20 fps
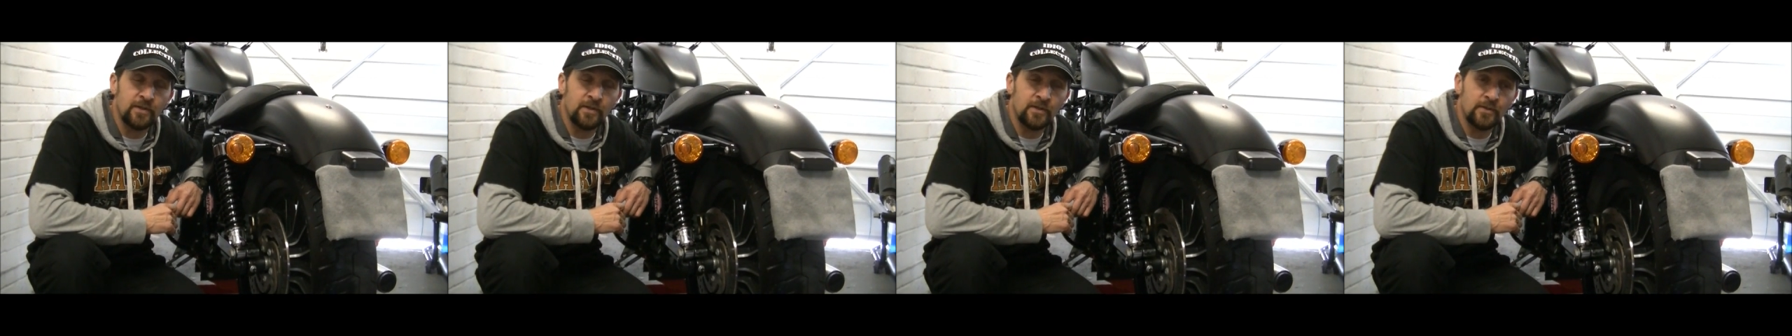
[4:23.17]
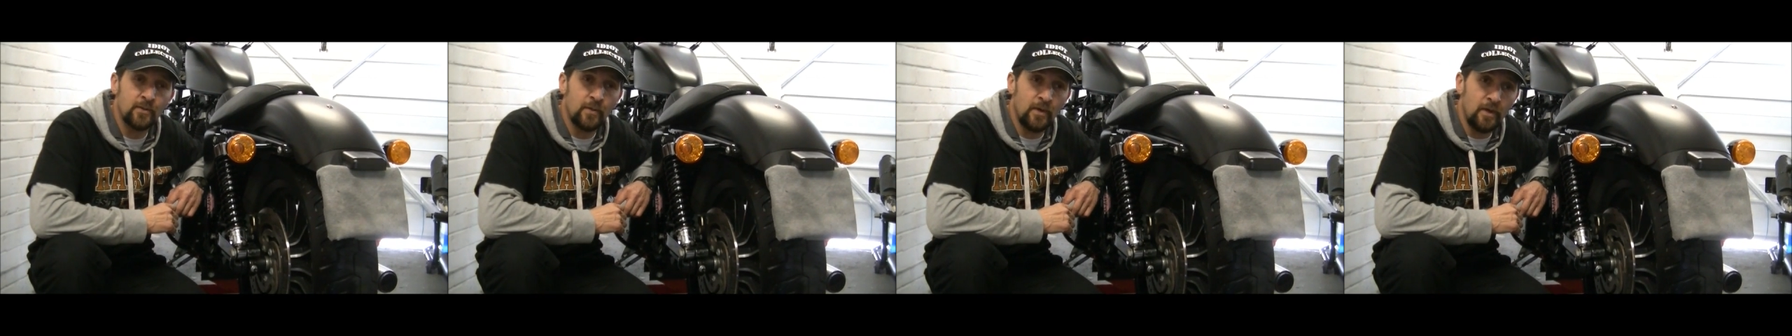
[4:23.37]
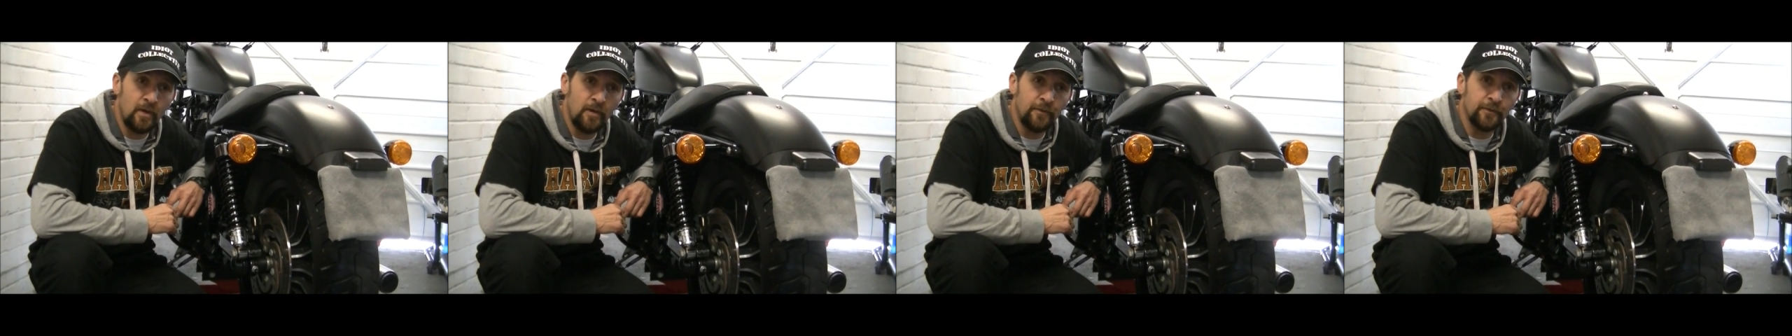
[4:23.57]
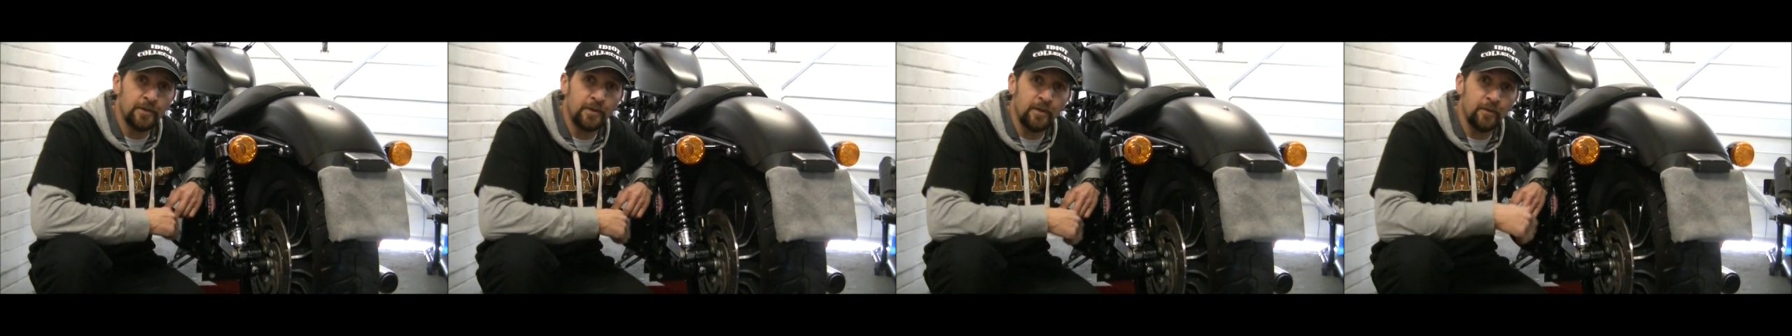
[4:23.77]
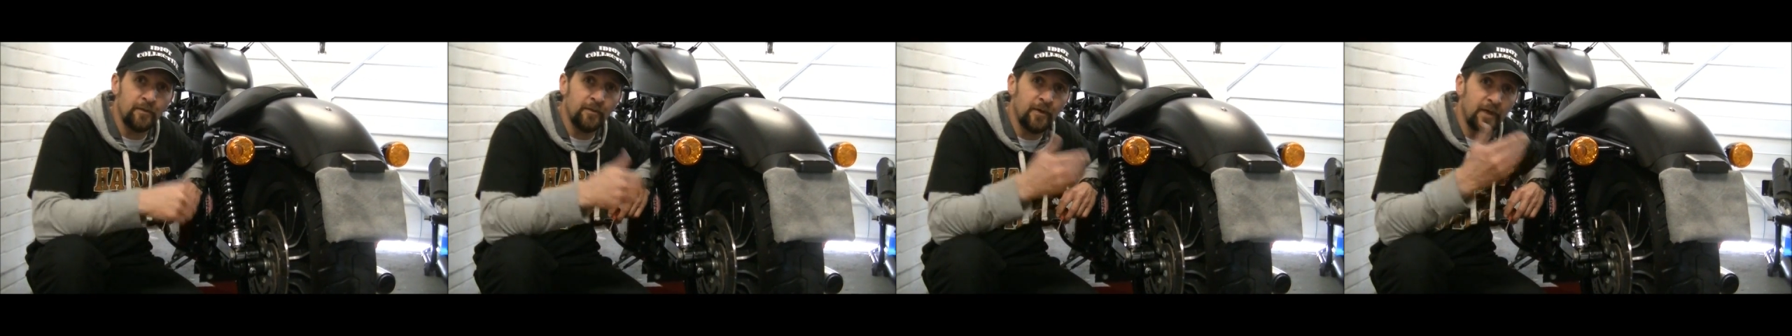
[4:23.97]
because quite often
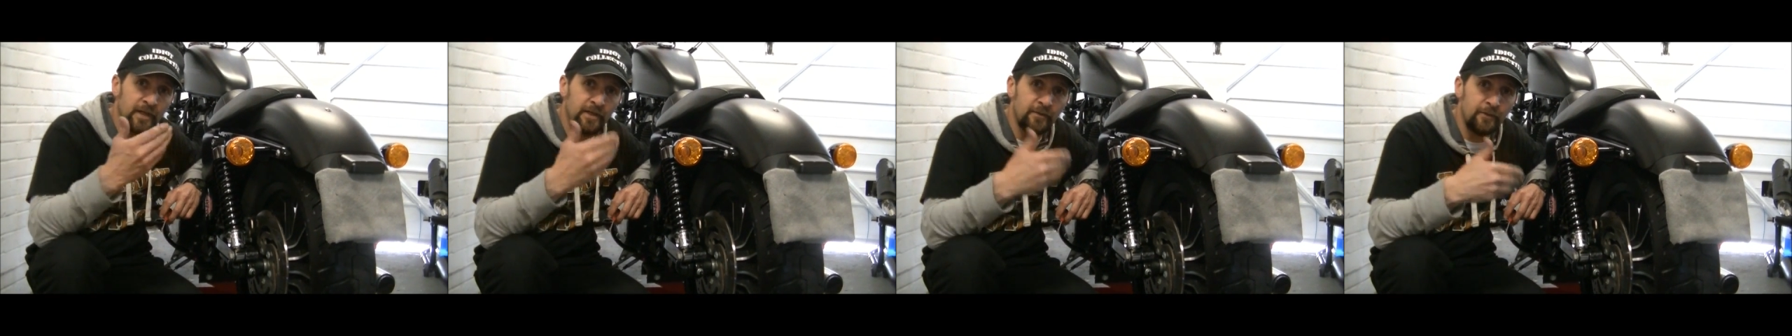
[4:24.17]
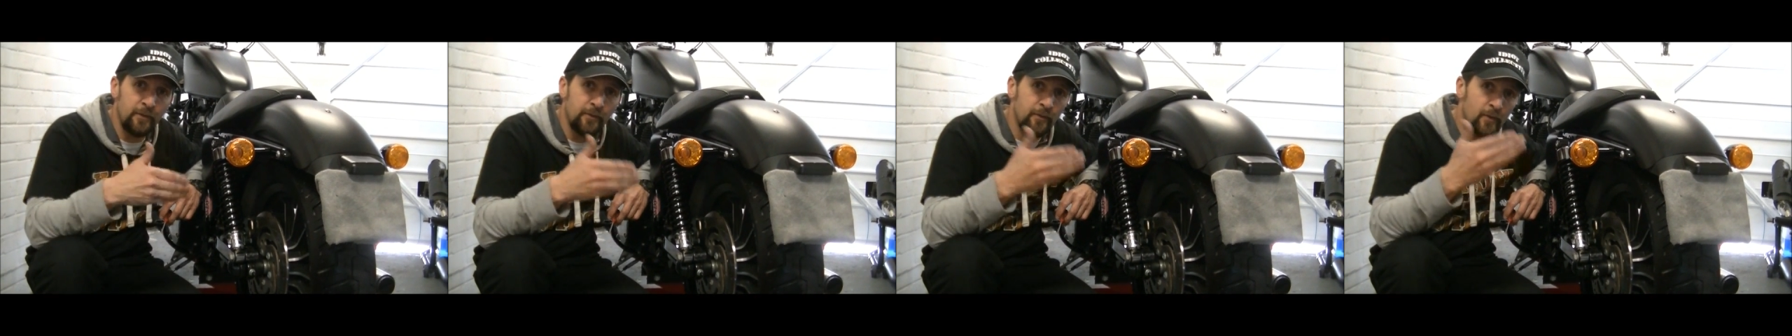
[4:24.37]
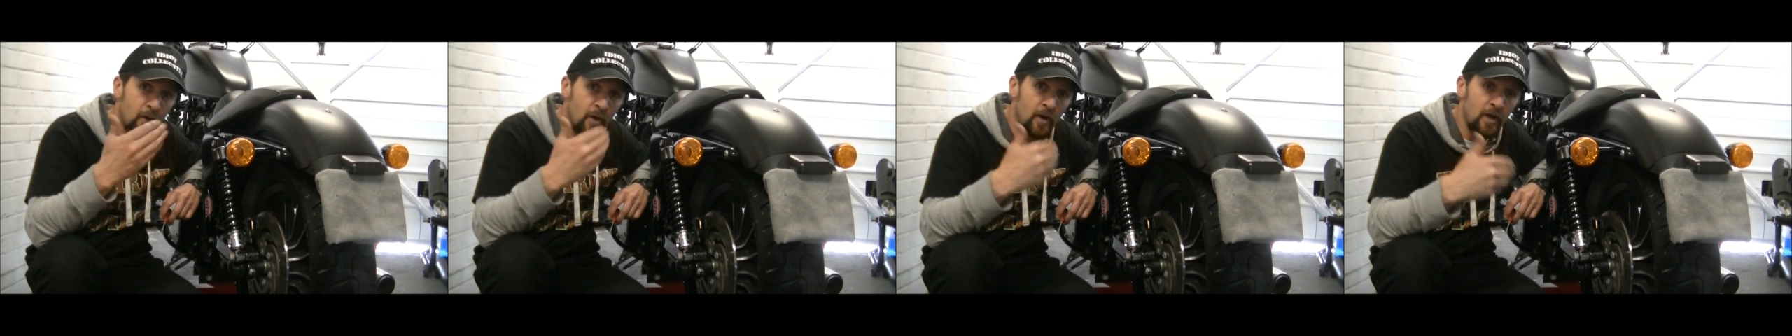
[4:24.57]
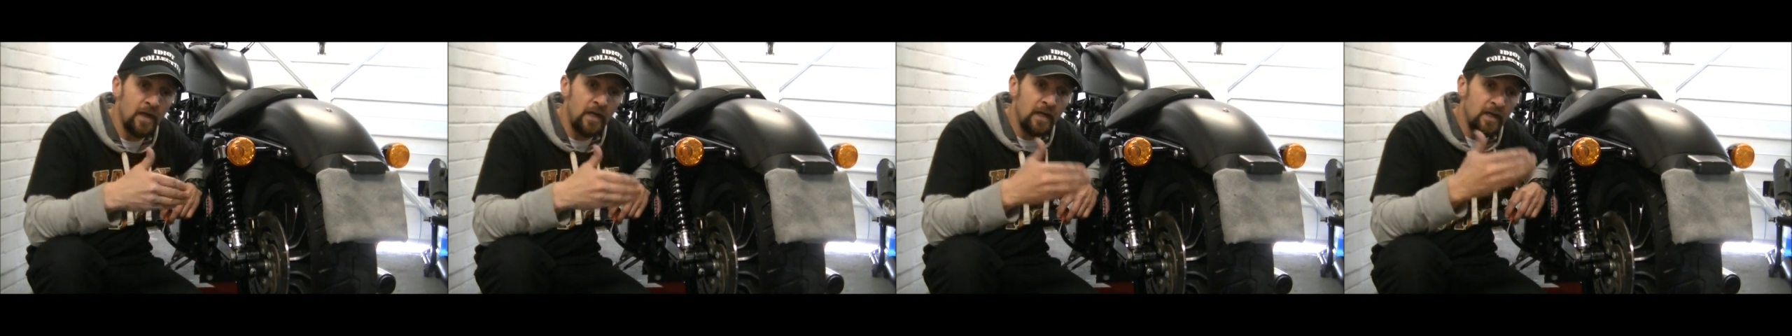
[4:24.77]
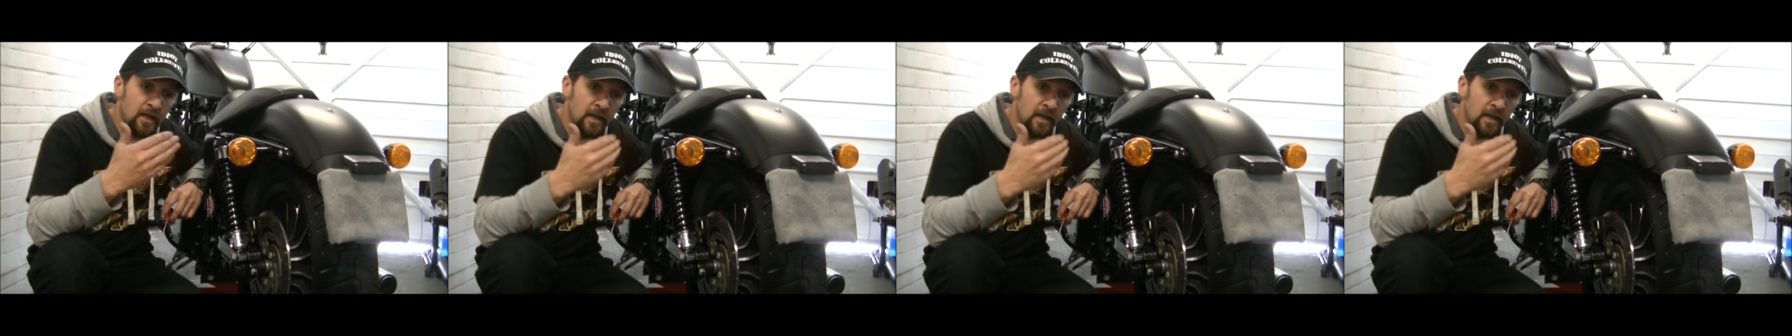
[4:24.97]
you'll find if you've got